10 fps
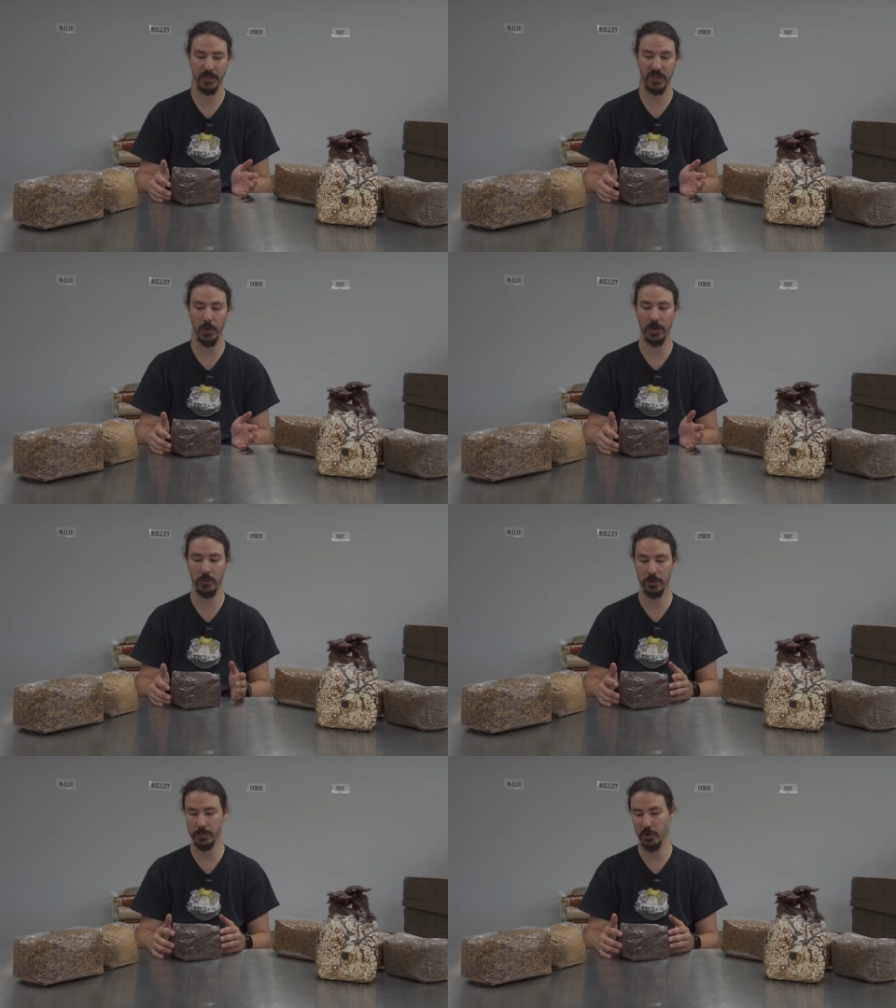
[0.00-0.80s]
so it
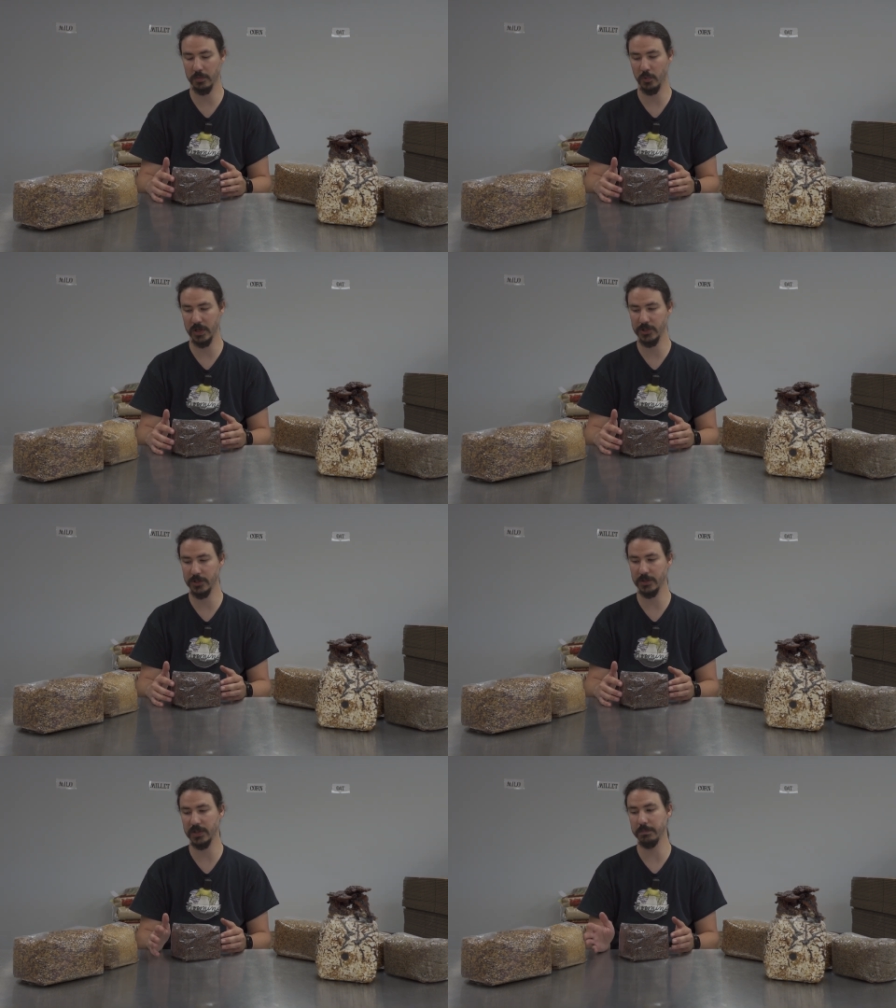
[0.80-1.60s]
holds more
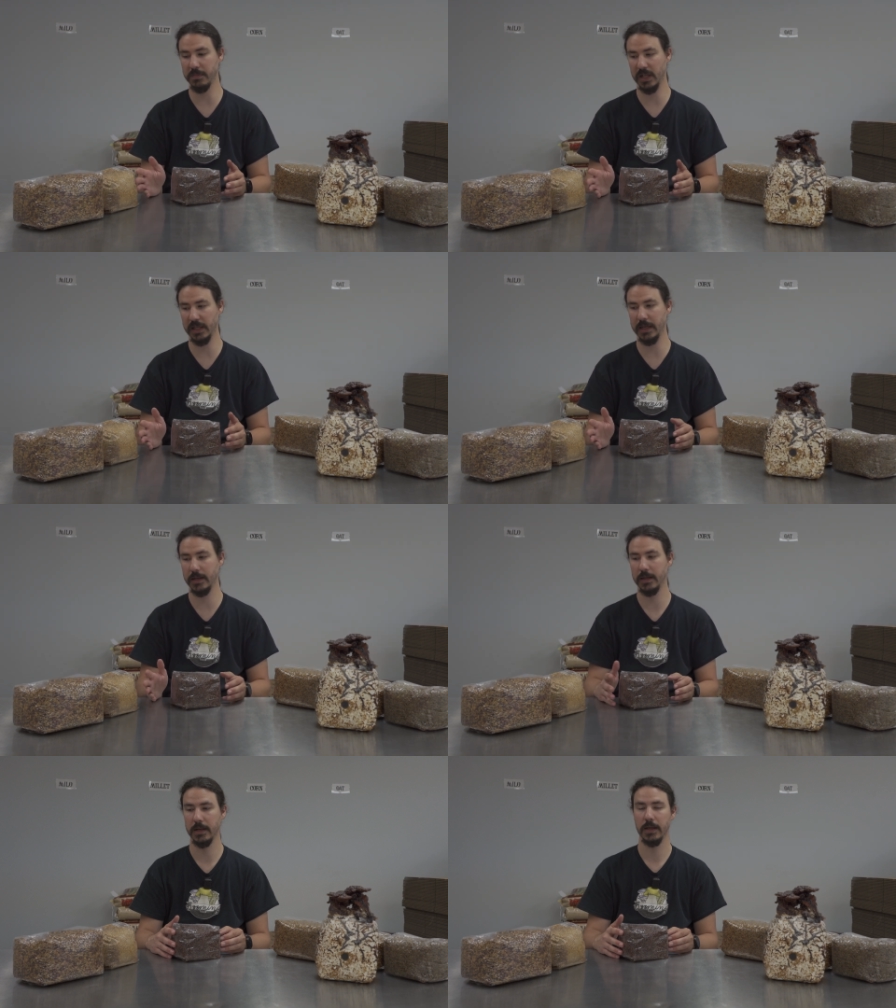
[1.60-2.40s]
moisture than
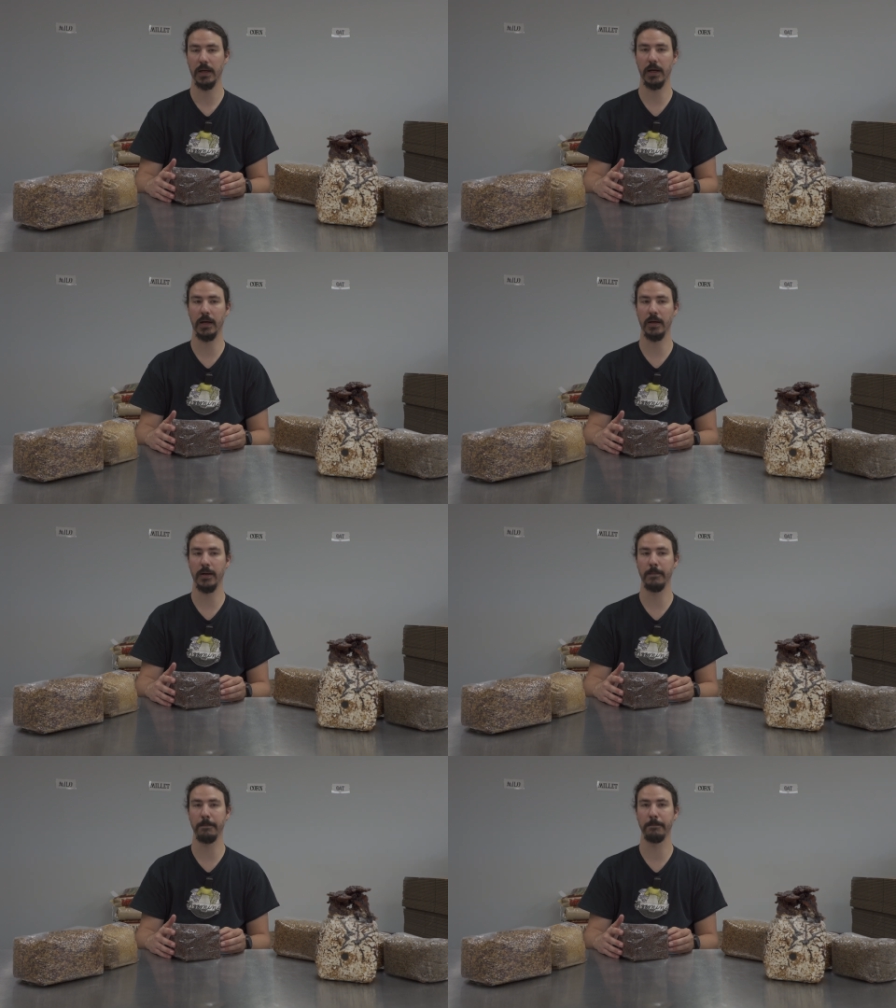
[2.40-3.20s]
millet,
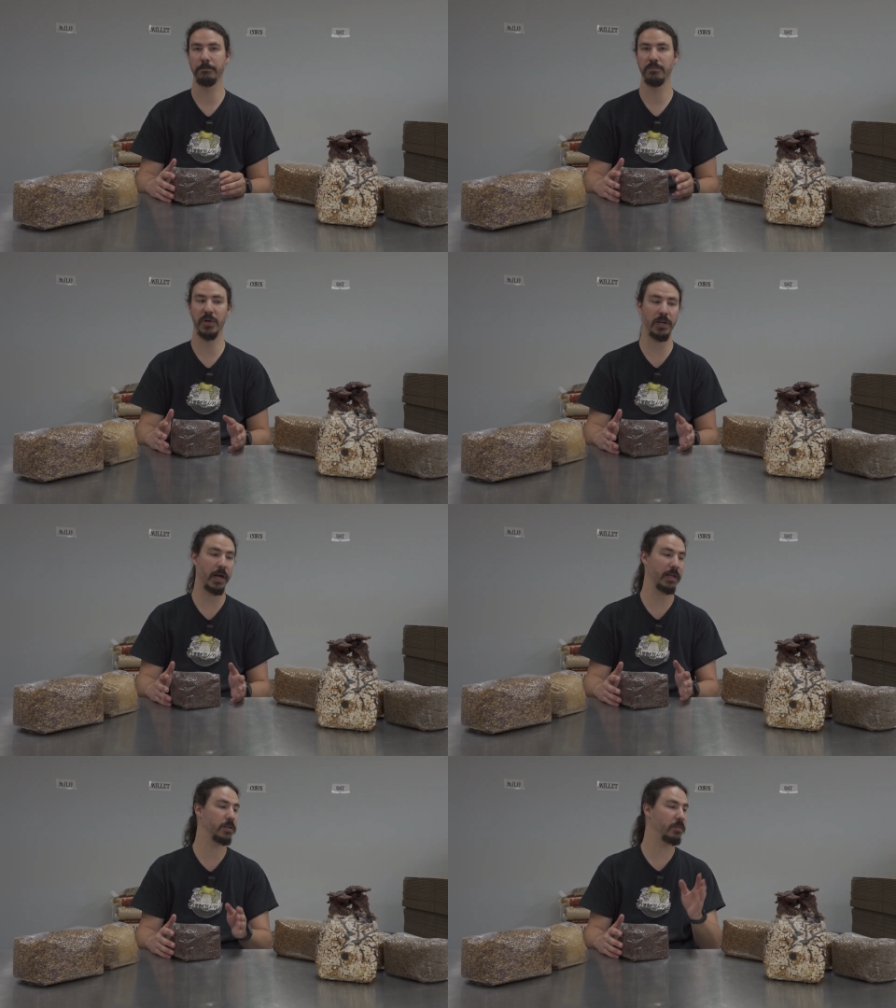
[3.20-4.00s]
um, but
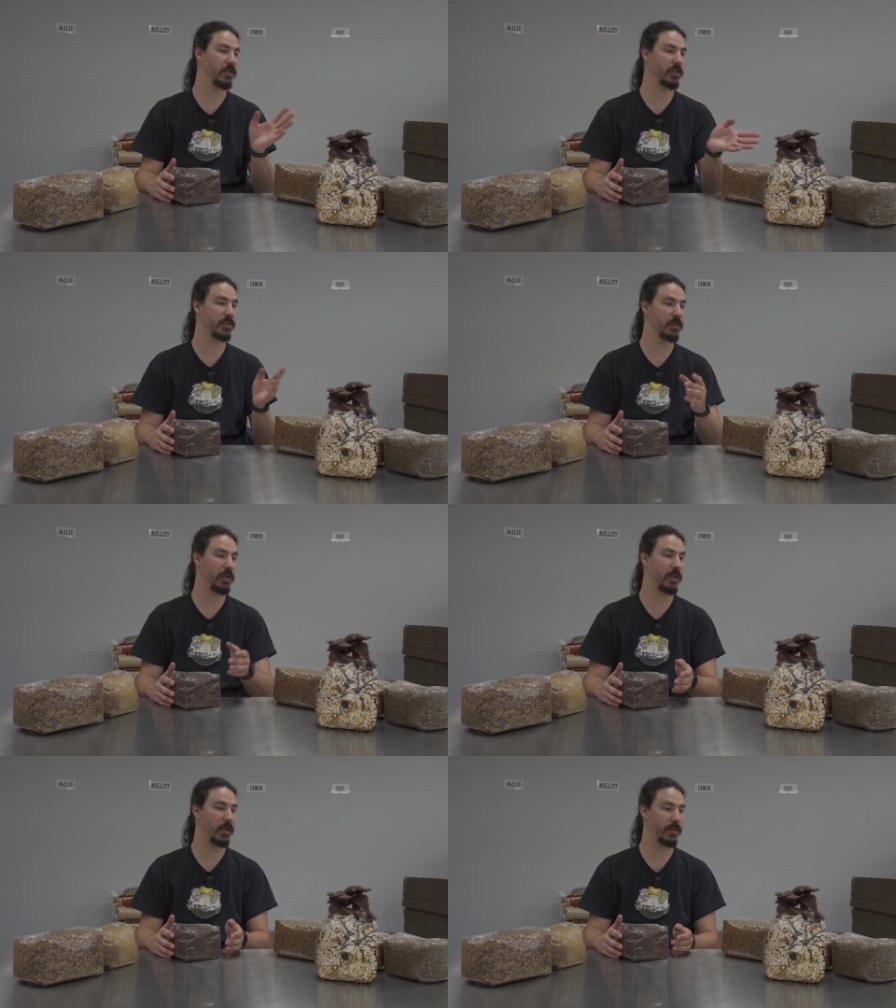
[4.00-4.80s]
not as much as
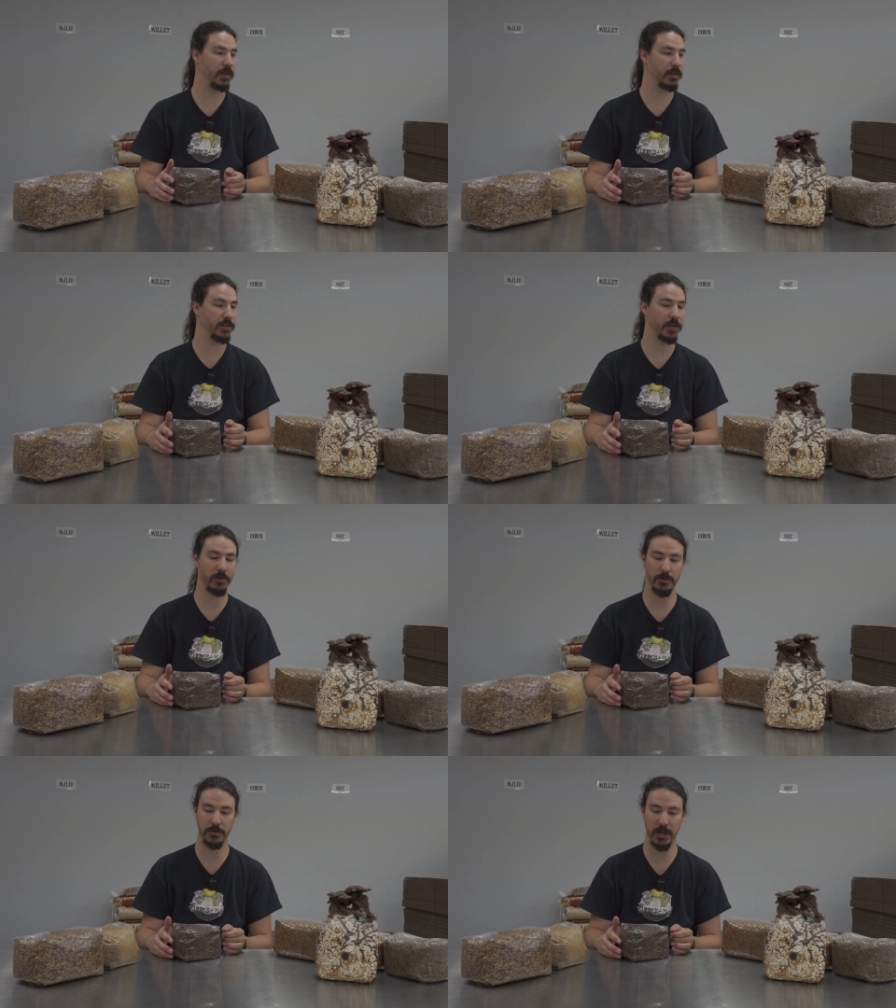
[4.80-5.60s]
the, uh, the other
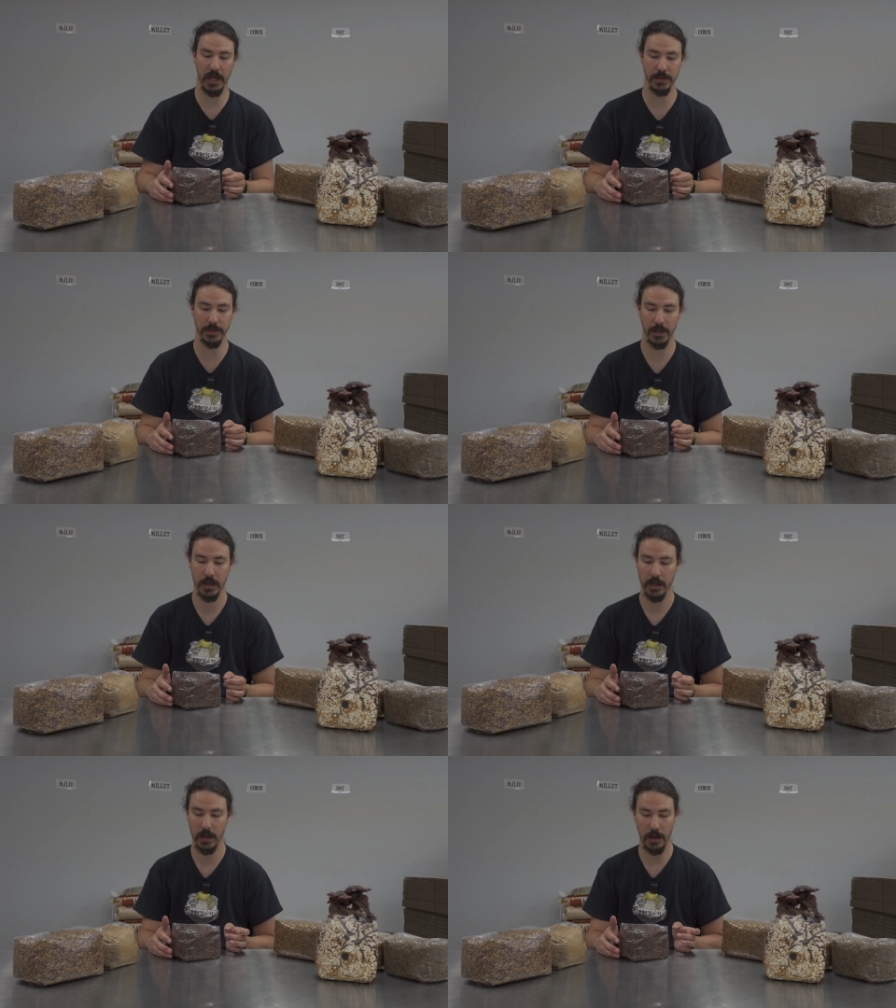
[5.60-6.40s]
cereal grains.
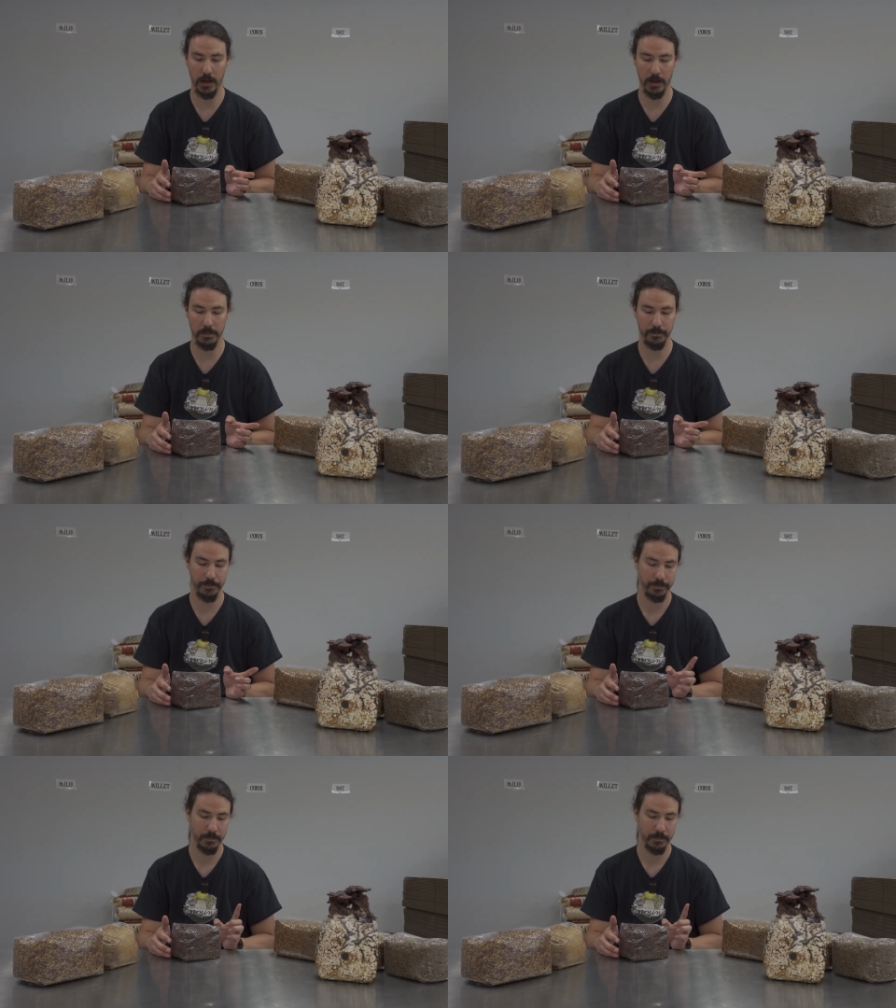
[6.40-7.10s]
Um,